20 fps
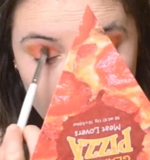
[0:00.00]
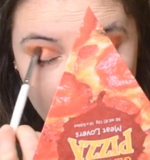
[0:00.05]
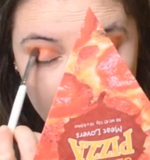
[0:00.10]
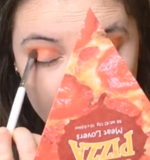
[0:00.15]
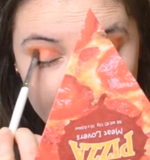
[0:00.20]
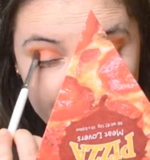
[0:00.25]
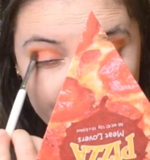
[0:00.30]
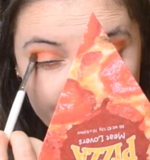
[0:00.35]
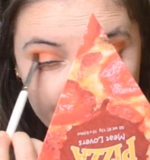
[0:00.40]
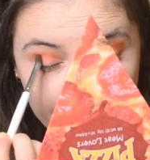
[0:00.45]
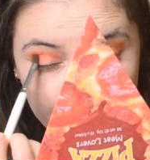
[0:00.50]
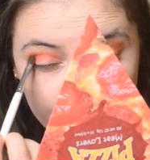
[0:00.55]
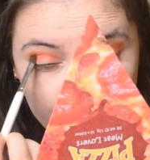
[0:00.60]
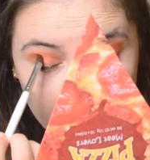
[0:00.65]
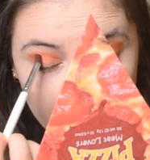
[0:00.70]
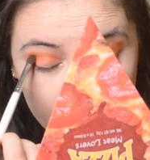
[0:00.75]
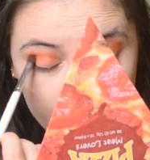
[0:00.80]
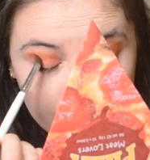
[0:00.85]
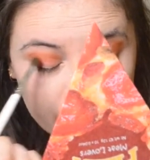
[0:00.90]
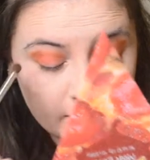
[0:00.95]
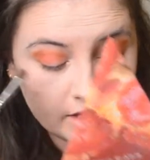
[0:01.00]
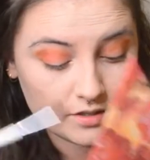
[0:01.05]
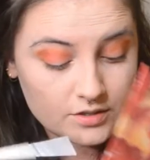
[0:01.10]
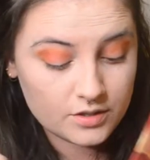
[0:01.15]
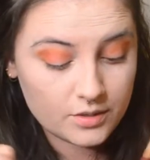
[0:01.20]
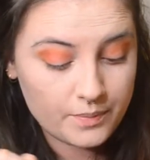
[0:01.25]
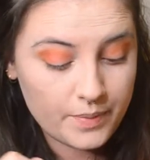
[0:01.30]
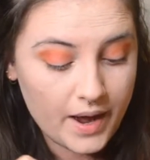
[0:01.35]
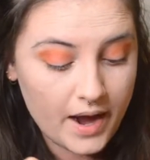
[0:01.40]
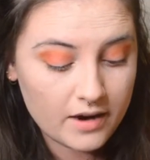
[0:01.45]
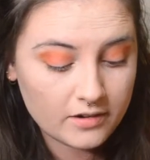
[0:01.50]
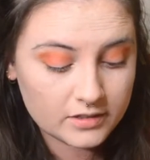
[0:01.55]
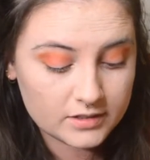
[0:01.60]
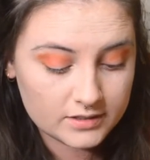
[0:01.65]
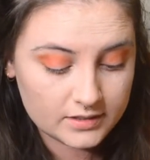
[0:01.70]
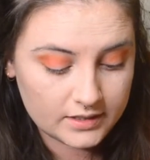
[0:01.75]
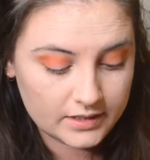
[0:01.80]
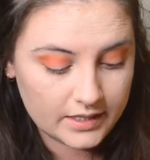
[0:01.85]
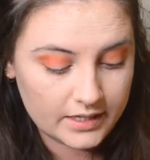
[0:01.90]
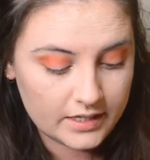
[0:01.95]
I feel like, okay, so
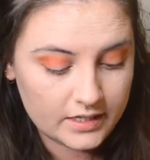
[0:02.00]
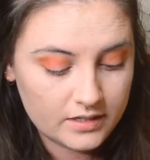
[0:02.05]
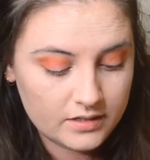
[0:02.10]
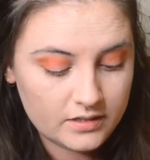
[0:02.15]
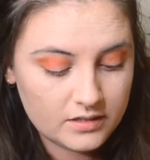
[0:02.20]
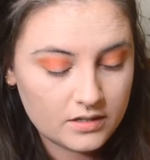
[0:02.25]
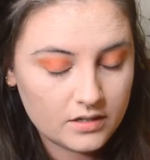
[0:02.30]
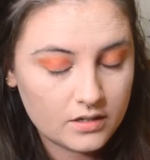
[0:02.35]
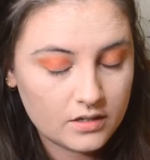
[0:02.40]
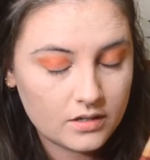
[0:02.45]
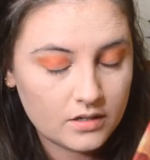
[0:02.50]
apparently